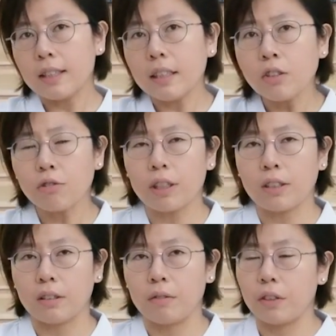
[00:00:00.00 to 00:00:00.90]
This
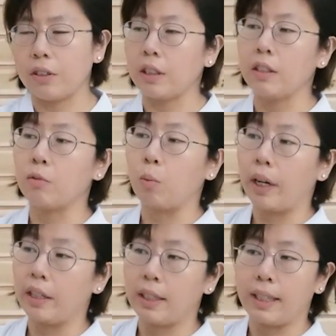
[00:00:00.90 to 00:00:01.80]
transceiver is
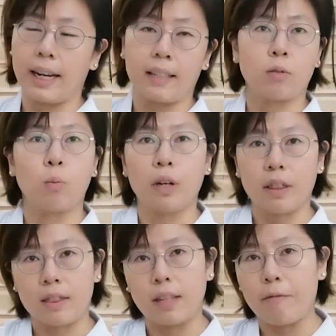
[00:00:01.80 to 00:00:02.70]
where you connect
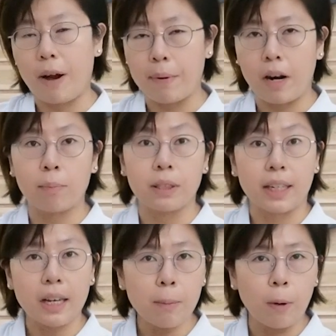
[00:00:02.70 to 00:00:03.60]
with the fiber
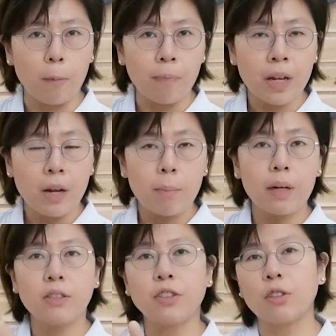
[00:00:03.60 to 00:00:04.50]
optic cable,
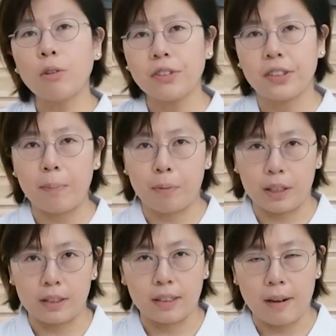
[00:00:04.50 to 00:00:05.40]
but it's sold
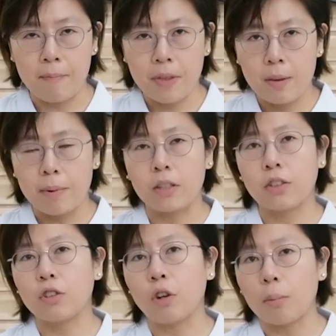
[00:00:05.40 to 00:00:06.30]
separately
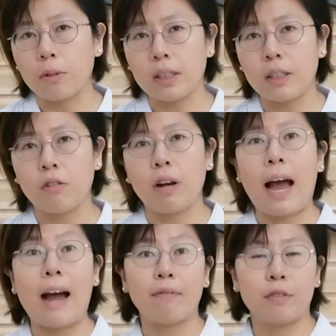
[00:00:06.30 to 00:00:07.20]
because normally you
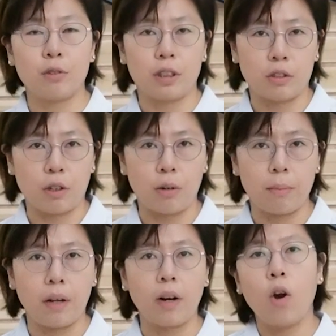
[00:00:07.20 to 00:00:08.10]
have to
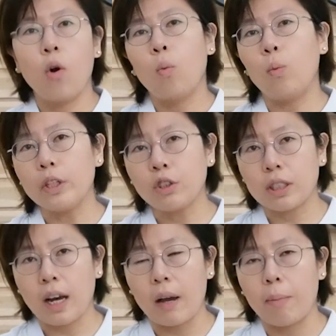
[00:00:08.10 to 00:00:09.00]
determine which
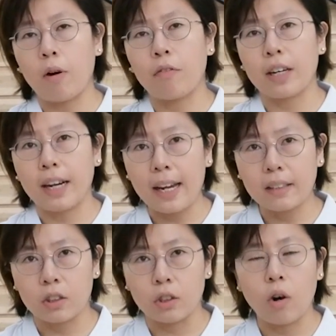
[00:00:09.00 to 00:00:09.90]
type of
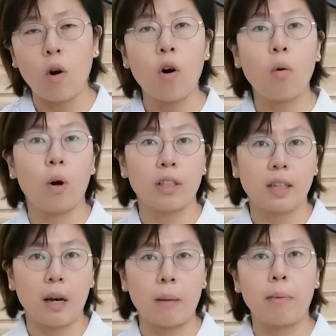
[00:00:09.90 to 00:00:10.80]
connector or what
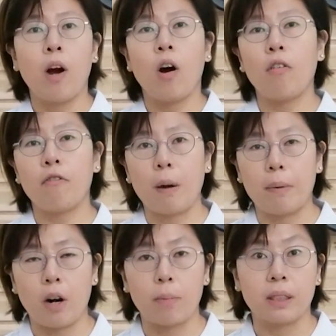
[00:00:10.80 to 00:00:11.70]
type of
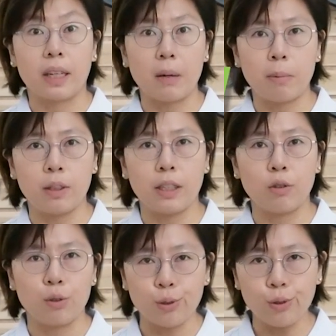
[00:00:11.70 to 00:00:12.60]
fiber optic cable that
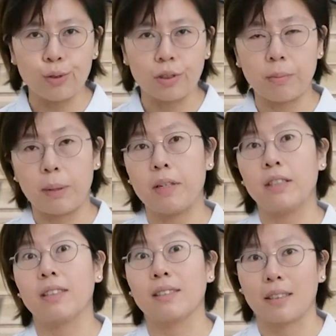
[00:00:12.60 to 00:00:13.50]
you use. Maybe
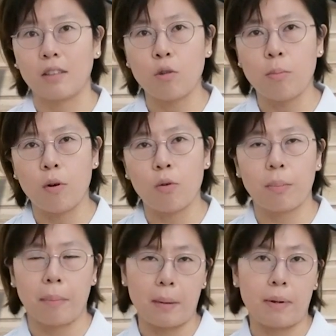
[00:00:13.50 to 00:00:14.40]
it's a single
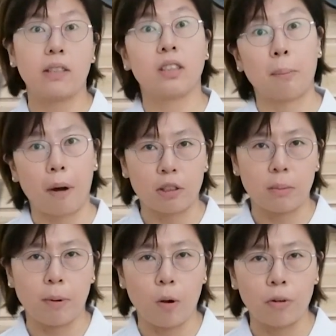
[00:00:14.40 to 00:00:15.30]
mode, maybe it's a
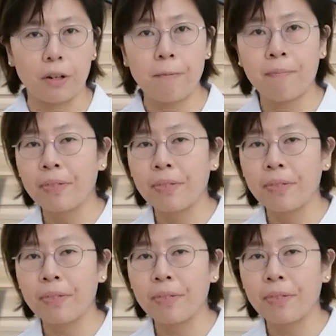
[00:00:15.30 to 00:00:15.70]
multi-mode.